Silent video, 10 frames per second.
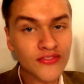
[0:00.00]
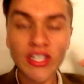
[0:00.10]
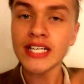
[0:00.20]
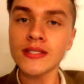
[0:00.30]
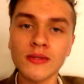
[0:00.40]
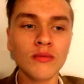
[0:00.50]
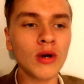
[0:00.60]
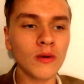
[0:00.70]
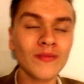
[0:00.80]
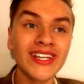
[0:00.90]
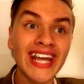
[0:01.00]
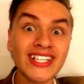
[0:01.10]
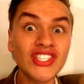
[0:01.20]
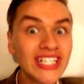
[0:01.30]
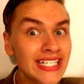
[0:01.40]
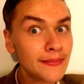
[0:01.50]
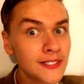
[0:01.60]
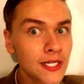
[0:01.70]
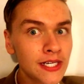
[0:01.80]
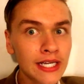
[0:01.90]
for next year's
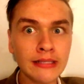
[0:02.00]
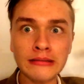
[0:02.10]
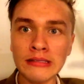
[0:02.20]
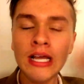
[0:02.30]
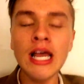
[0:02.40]
episode now,